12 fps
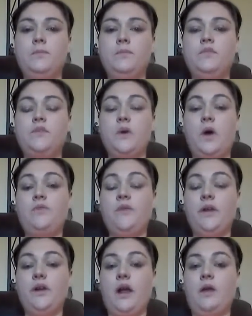so I
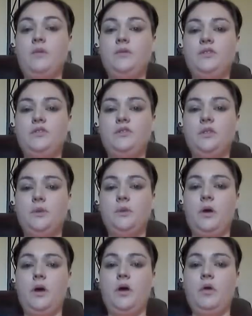figured I would just do
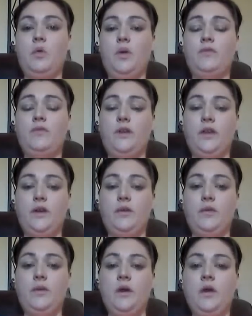a quick
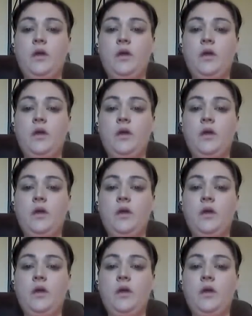video